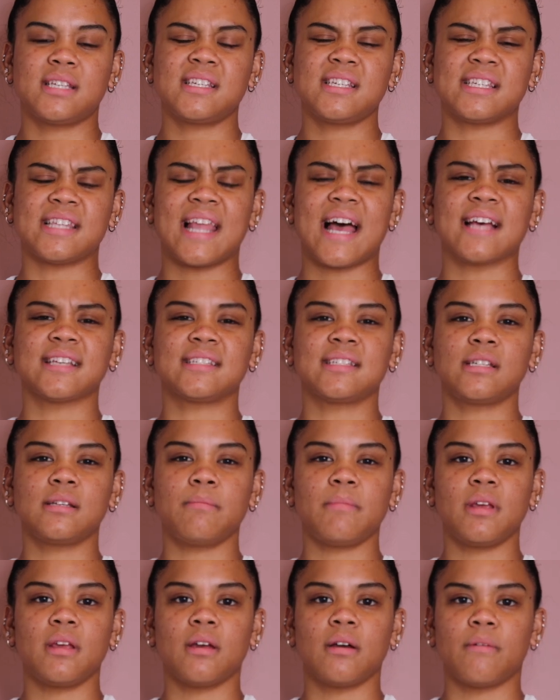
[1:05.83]
This has lasted
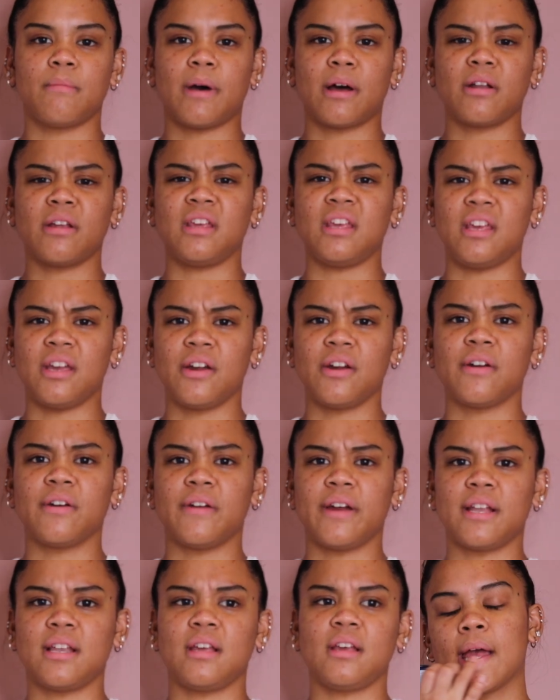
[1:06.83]
me about a year
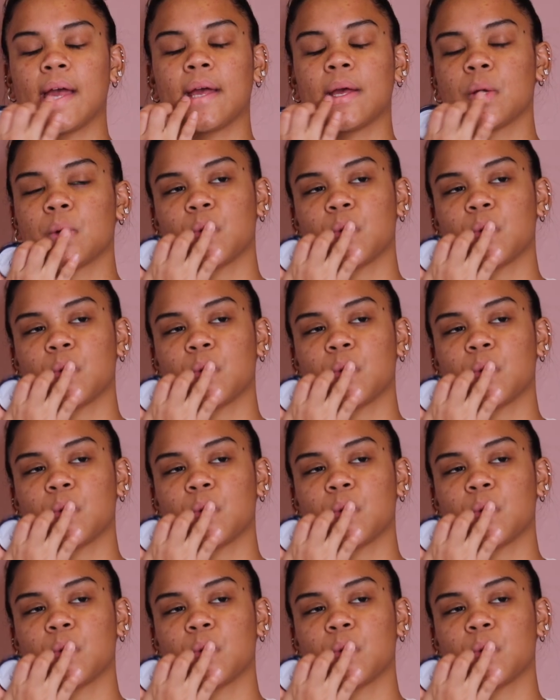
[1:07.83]
already.